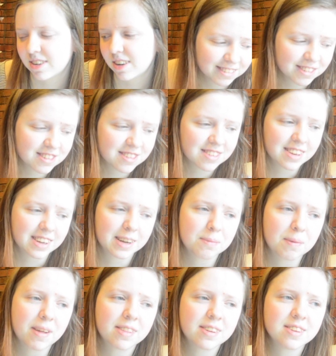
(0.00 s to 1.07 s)
was just like
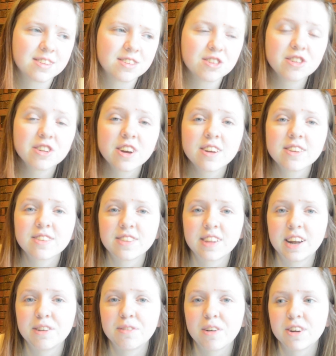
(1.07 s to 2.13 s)
about these two girls and they
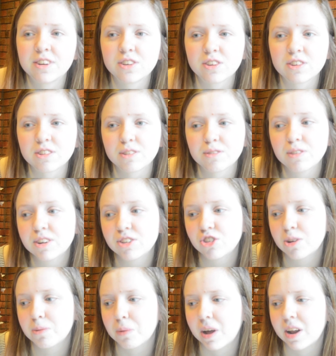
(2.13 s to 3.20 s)
had a very toxic
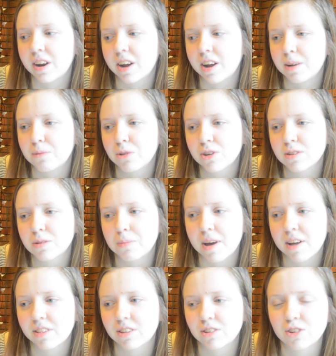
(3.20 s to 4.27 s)
friendship, and I am not
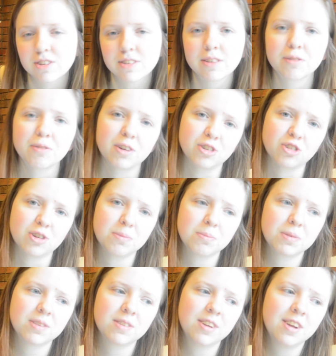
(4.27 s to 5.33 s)
about the toxic
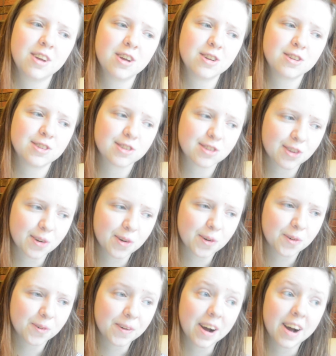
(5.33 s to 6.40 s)
friendships.
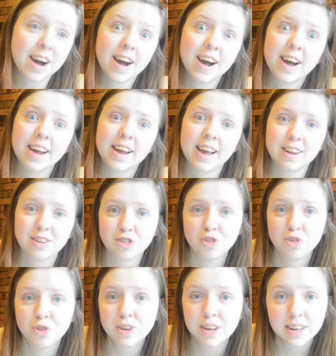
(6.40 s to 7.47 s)
So I had
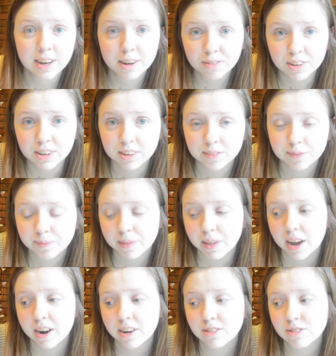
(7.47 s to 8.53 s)
to DNF it.
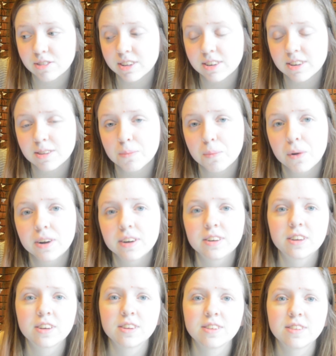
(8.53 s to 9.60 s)
And I was really disappointed
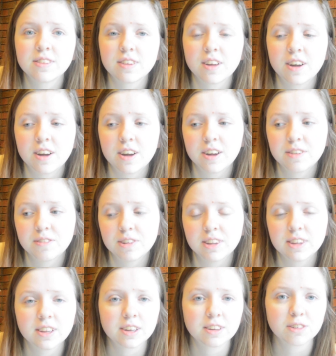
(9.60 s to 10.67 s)
because I
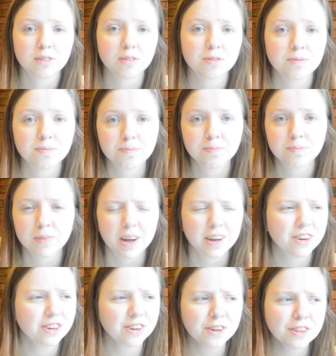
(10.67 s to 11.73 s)
really liked her. I
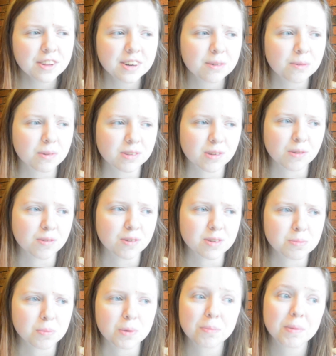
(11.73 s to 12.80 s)
don't know that it was her
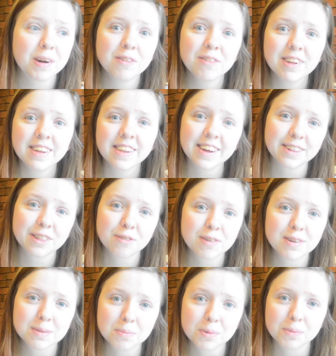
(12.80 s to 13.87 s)
first book, but I really liked the
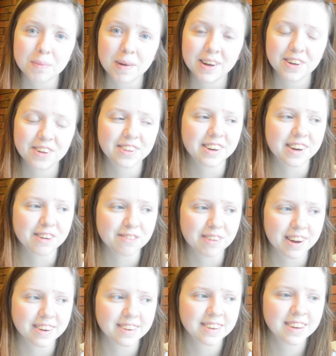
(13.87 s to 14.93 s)
first book by her that I
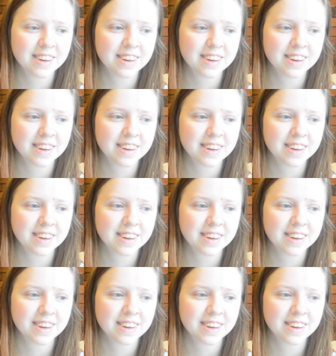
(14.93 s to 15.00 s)
read.